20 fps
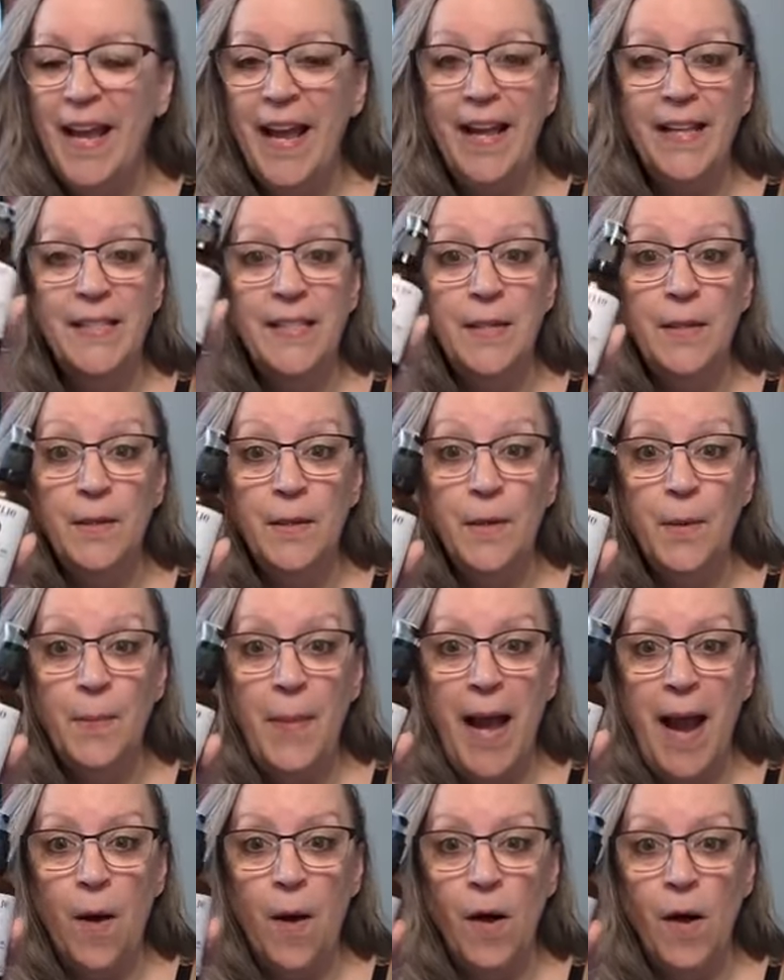It's a little
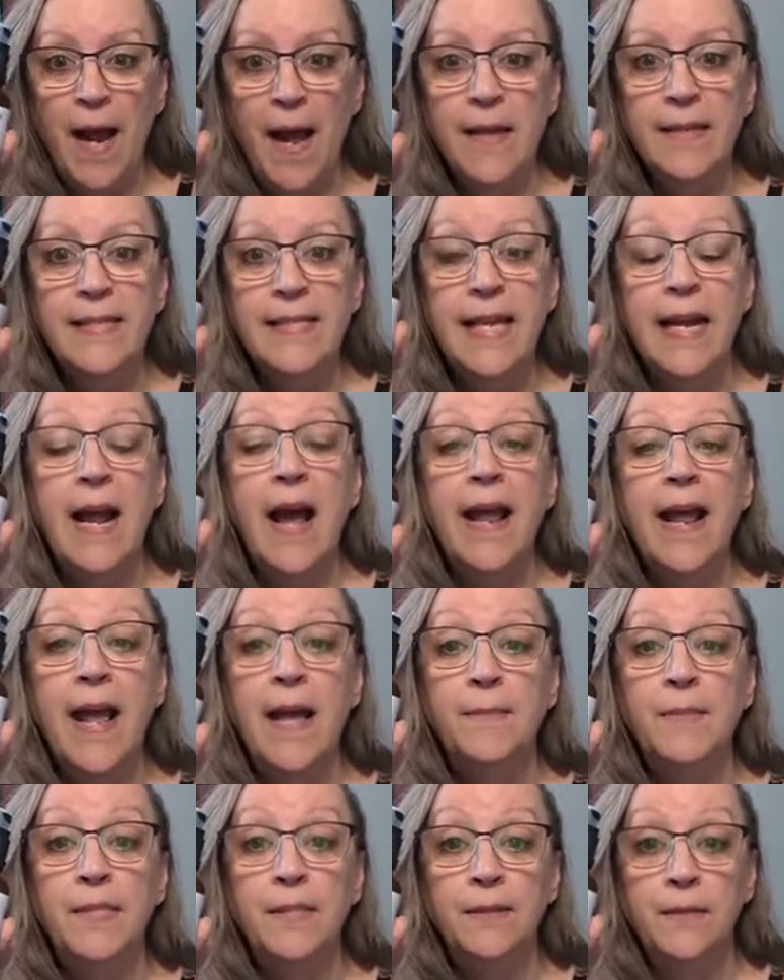powerhouse that I
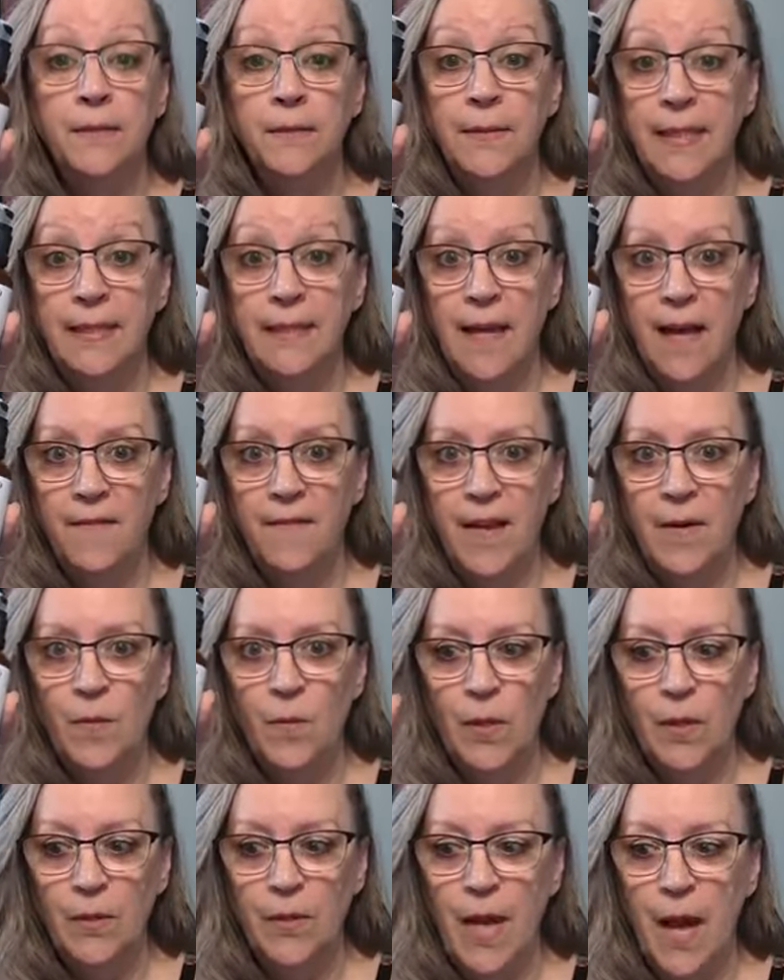absolutely love and
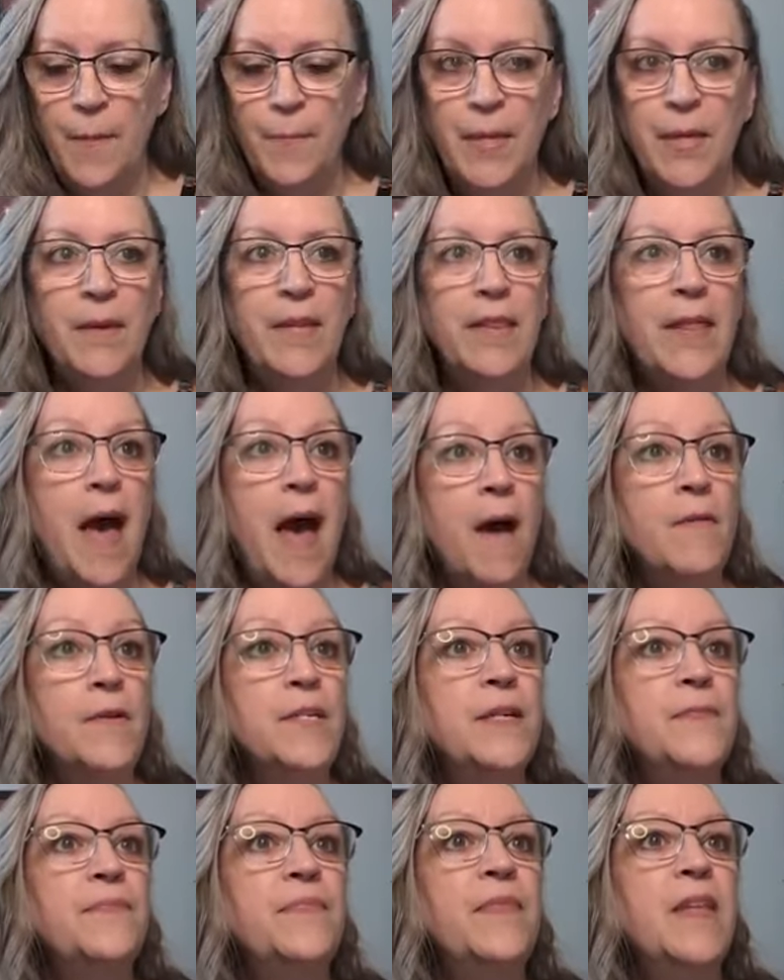will not be without.